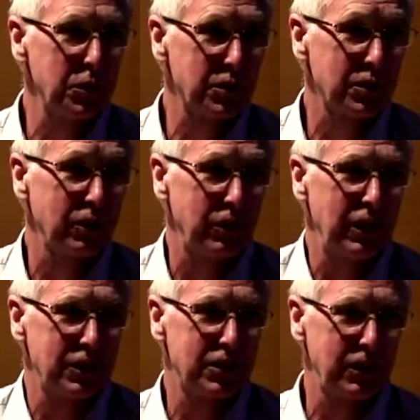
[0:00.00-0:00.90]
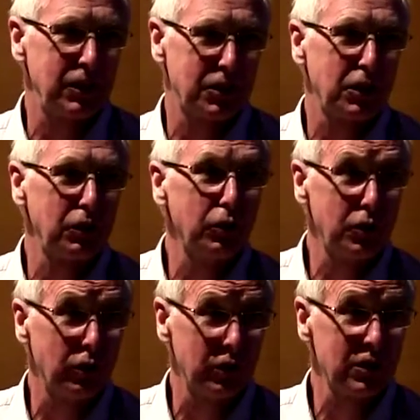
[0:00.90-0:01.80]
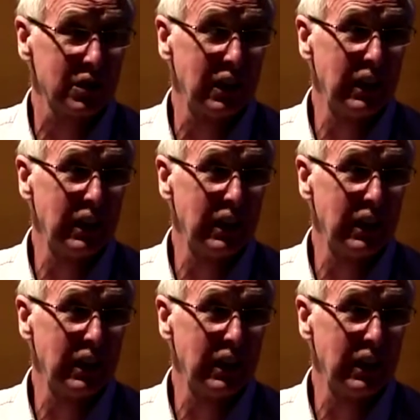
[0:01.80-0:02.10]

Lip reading: So it's a low dose.